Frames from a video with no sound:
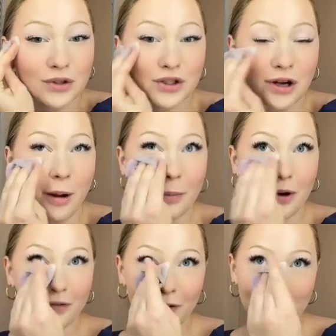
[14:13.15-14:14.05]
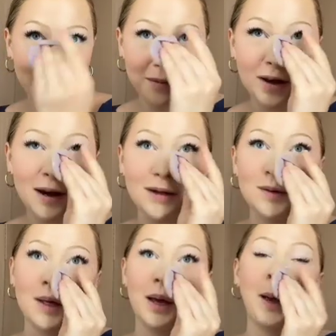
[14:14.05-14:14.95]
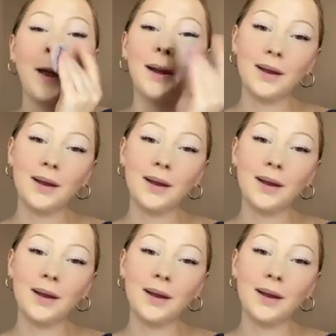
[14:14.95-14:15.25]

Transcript: shopper for him, and I was like,